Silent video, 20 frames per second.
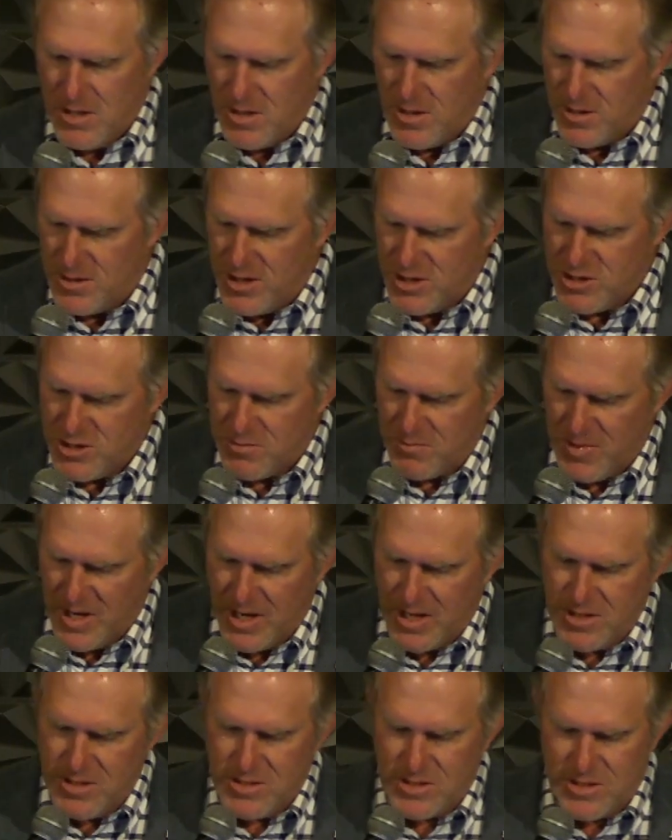this
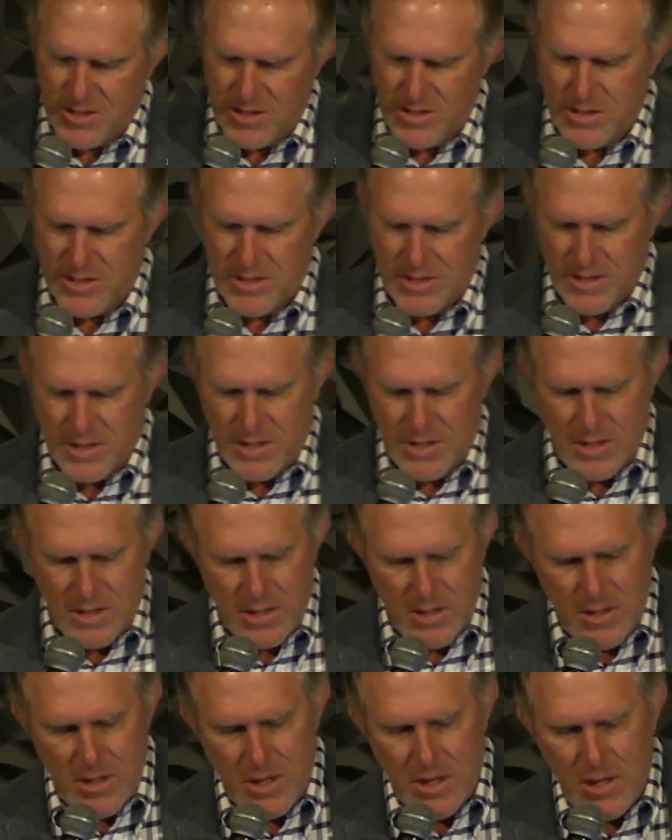means
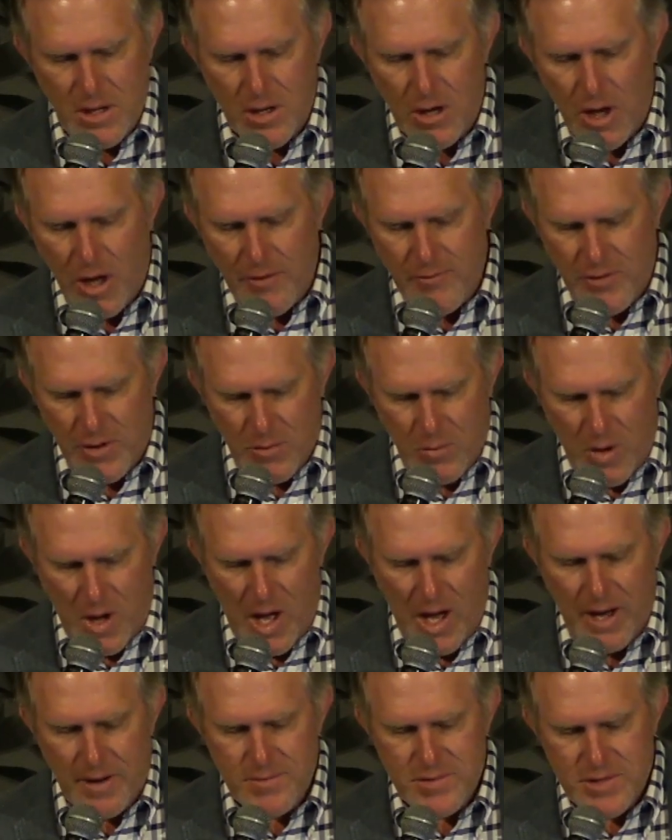Love your
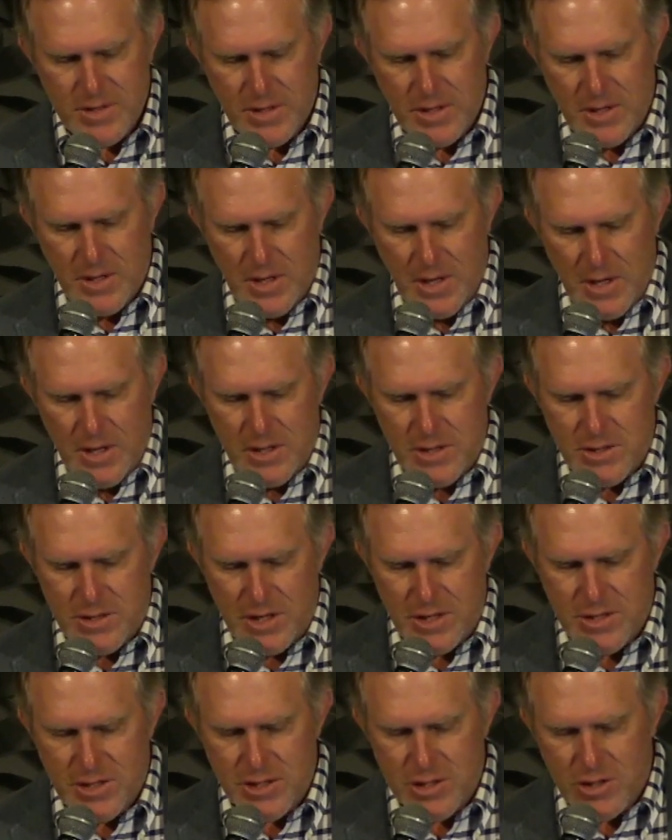wives,
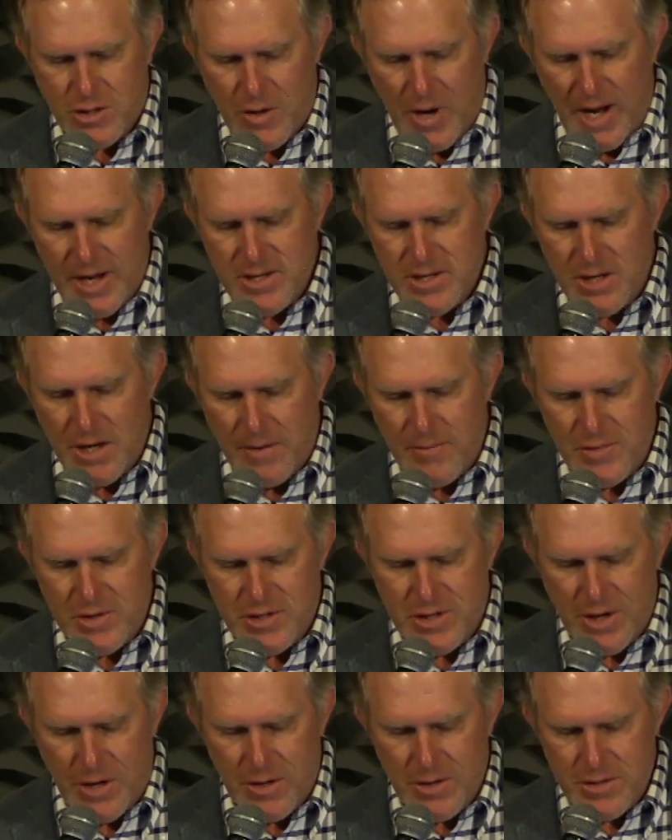just as Christ loved the
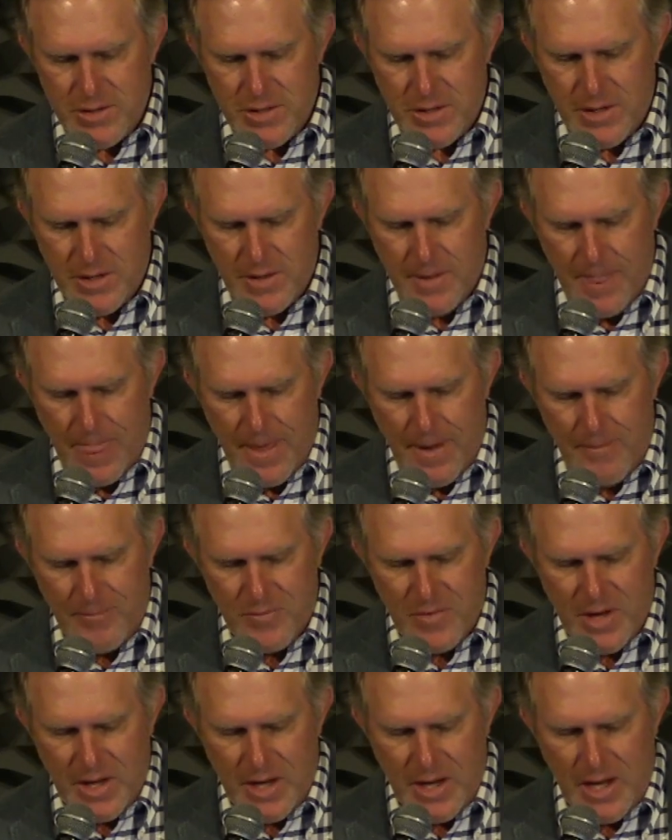church.
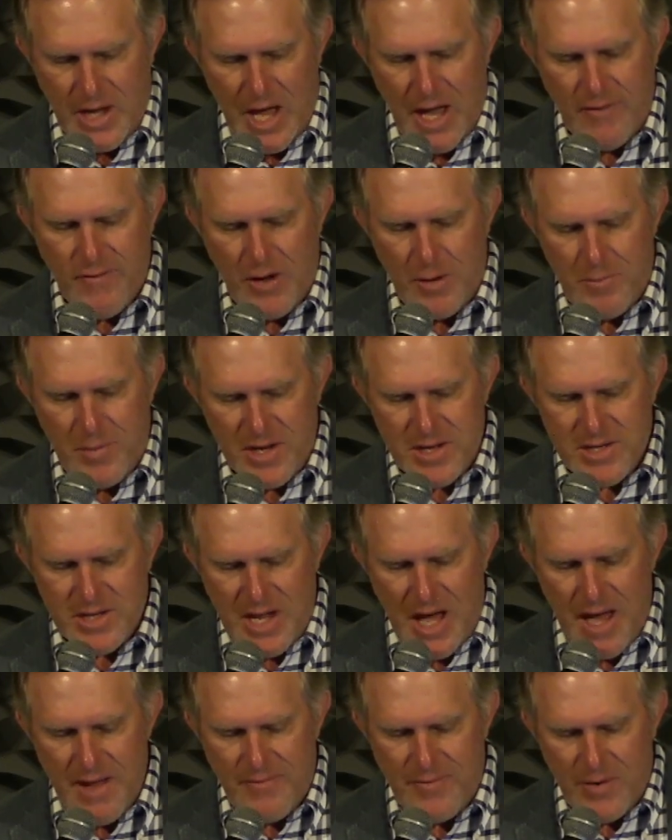He gave up his
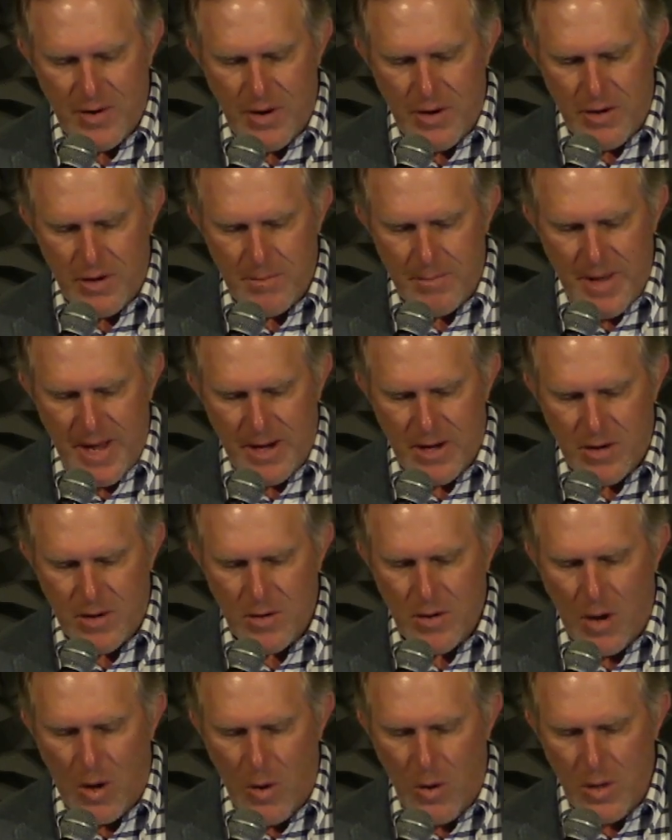life for her to make
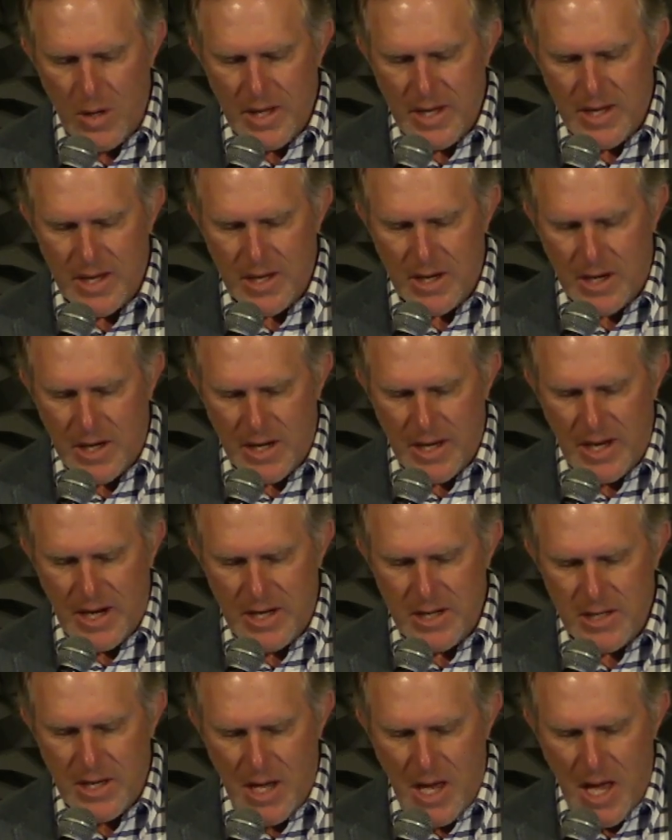her holy and
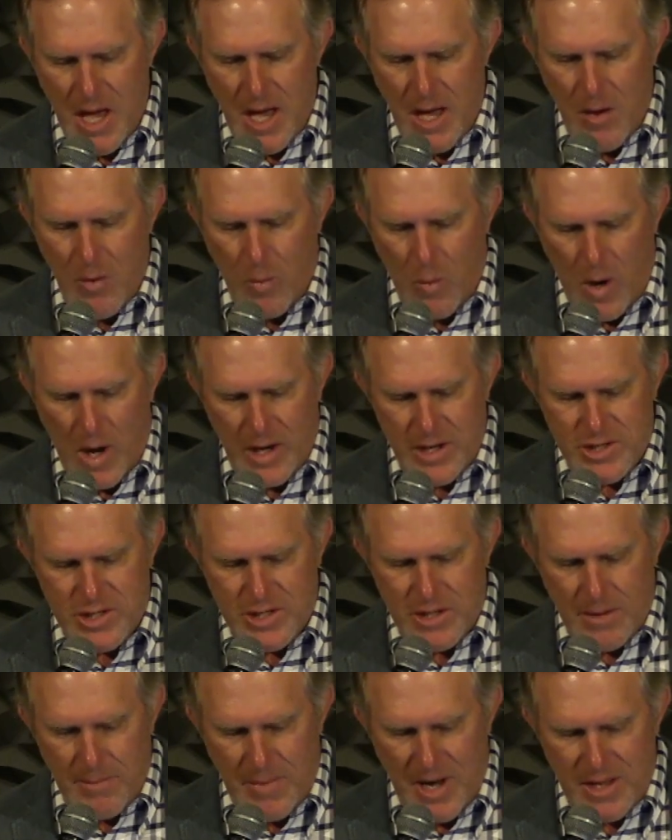clean,
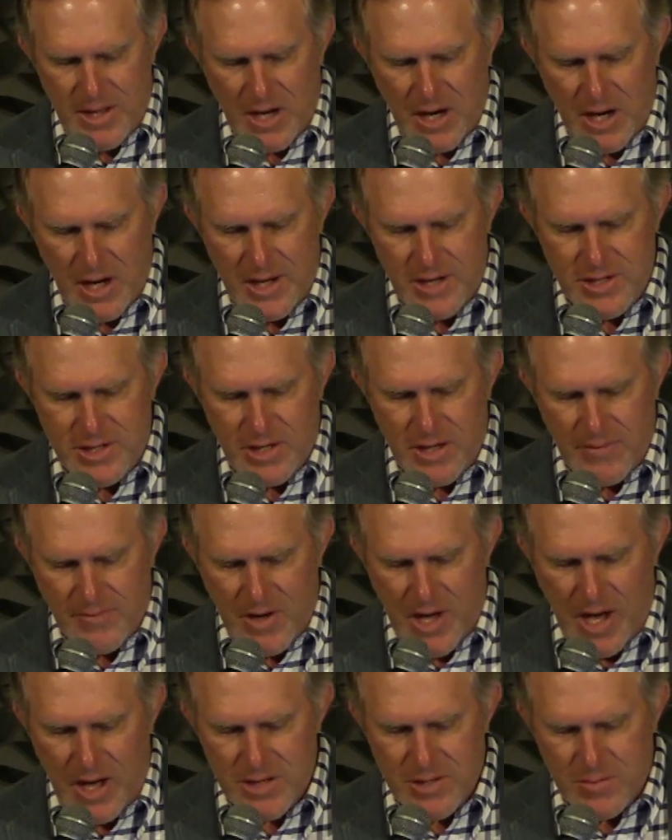washed by the cleansing of
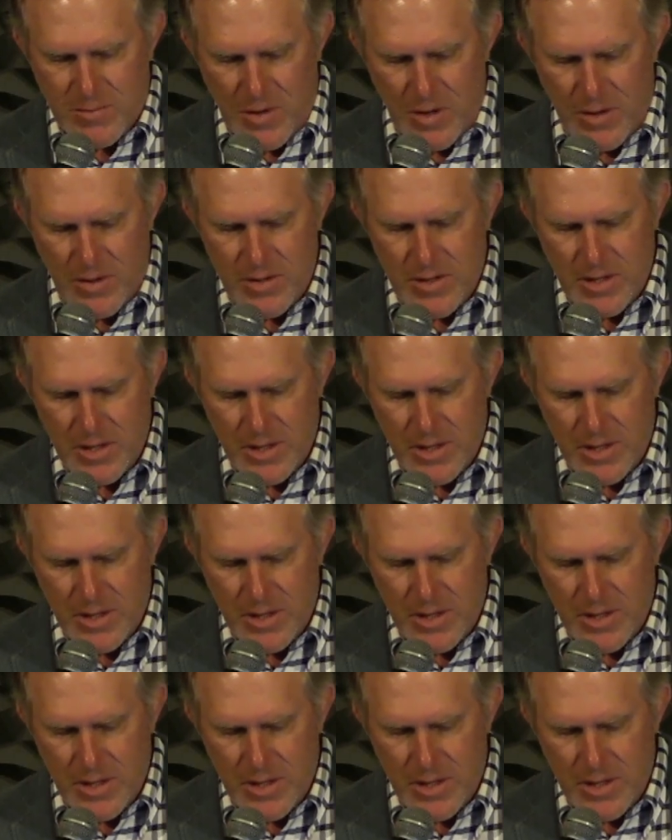God's word.